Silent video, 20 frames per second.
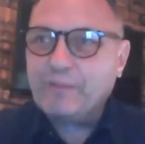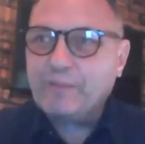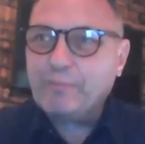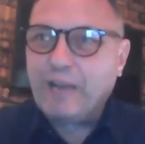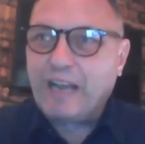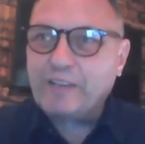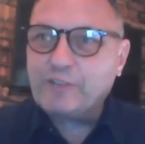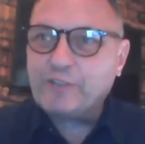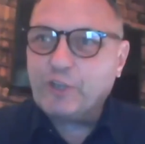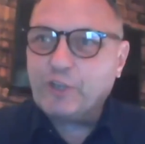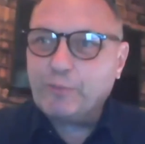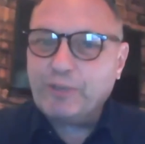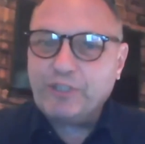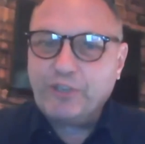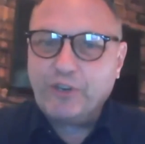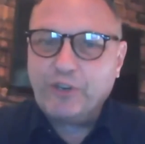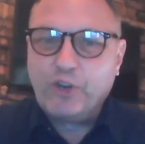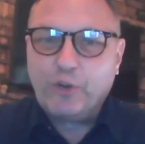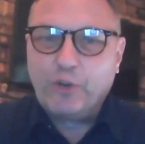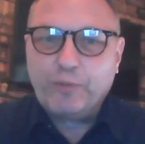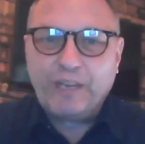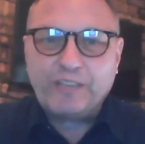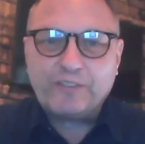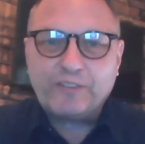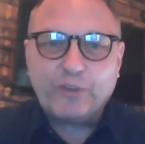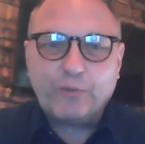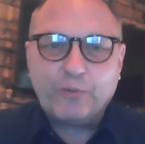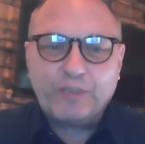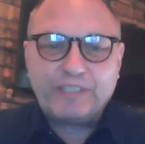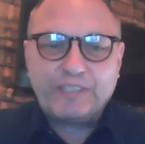Ambassador, but you know me as
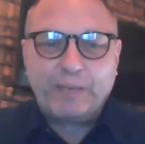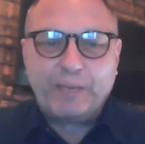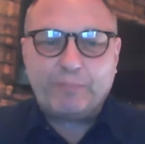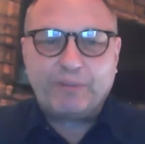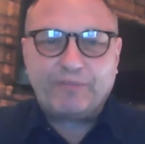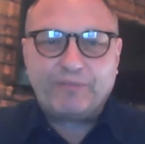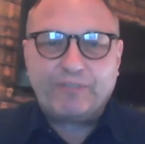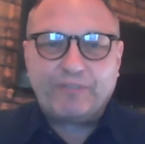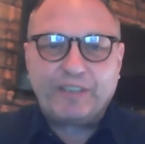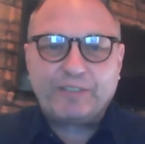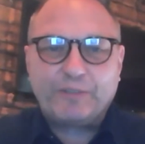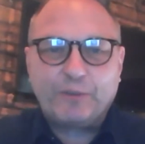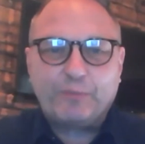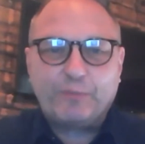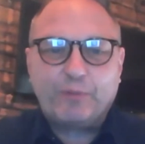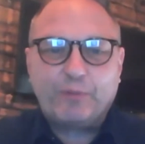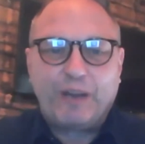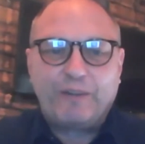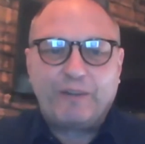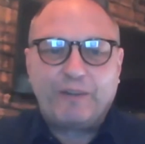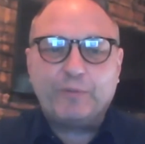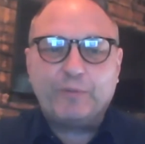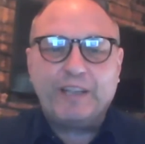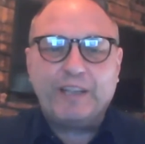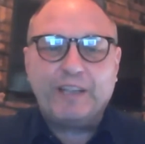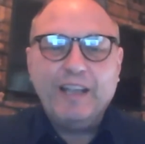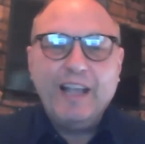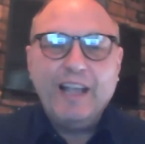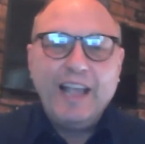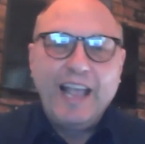the Whiskey Professor probably,
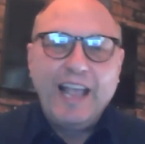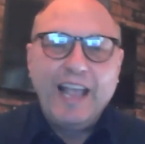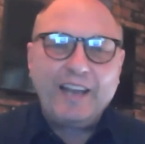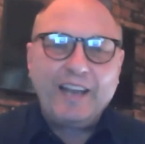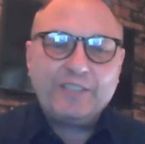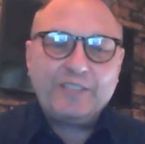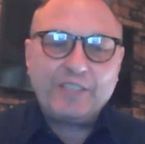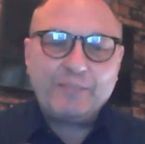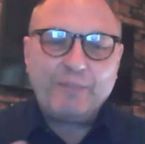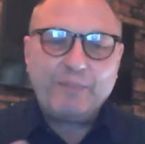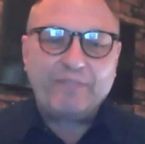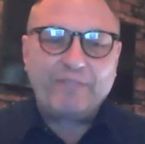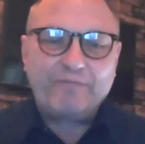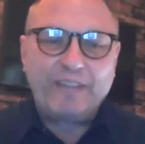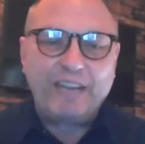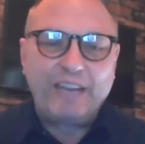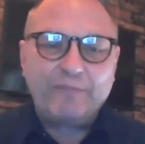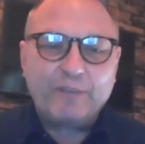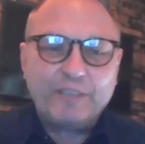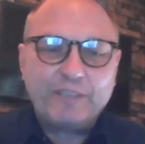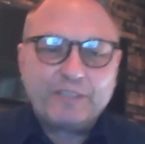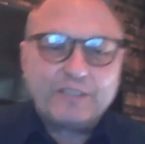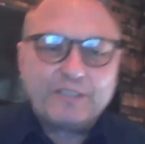and this is my favorite